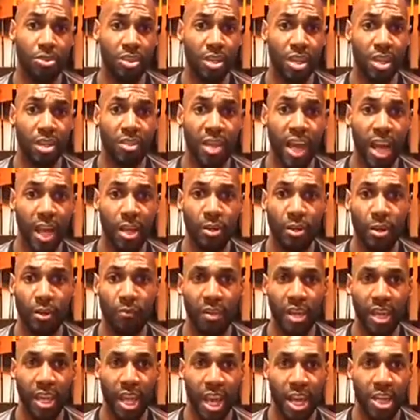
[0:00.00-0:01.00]
I will see
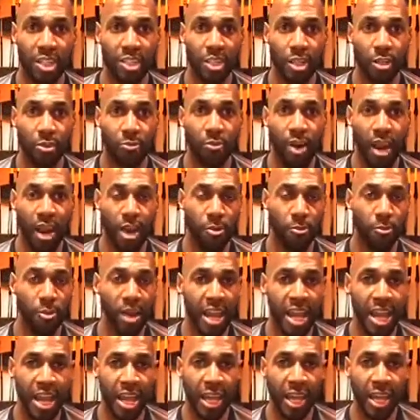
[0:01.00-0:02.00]
that notification
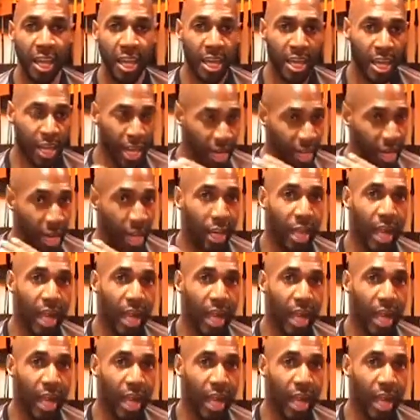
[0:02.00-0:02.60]
right away